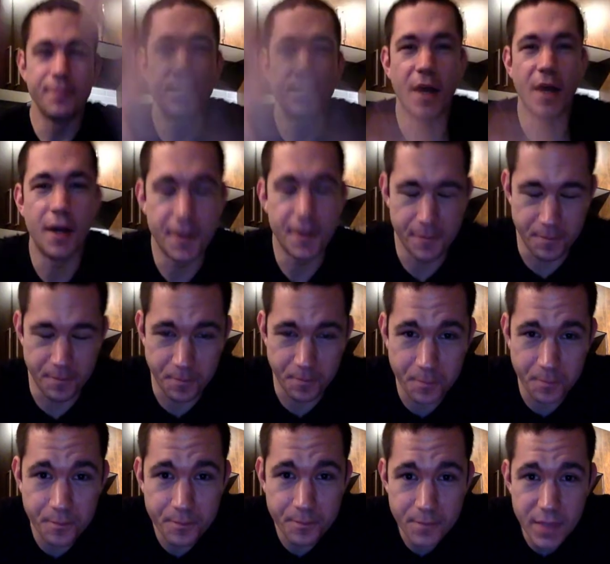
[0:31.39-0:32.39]
Um,
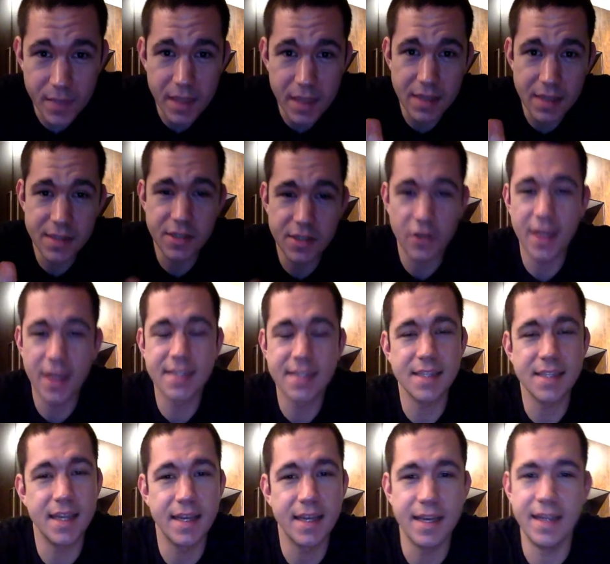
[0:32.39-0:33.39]
so that's
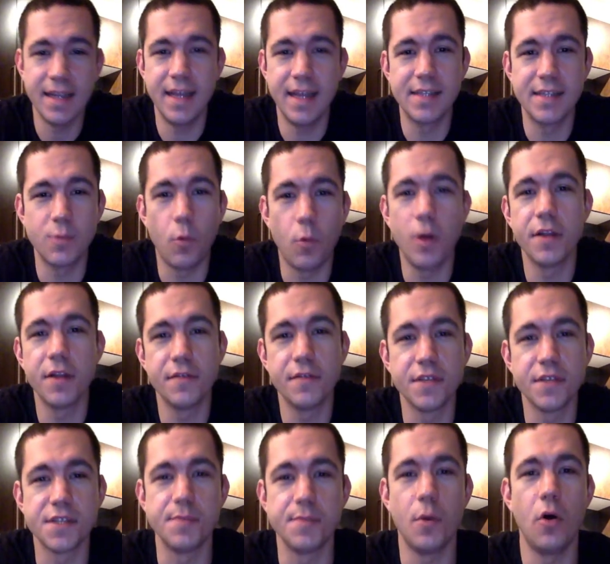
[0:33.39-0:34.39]
like, it, it's one of
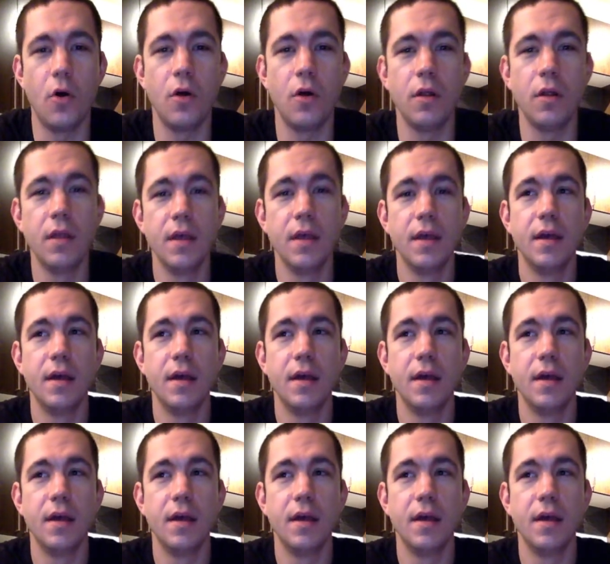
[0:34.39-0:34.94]
the small,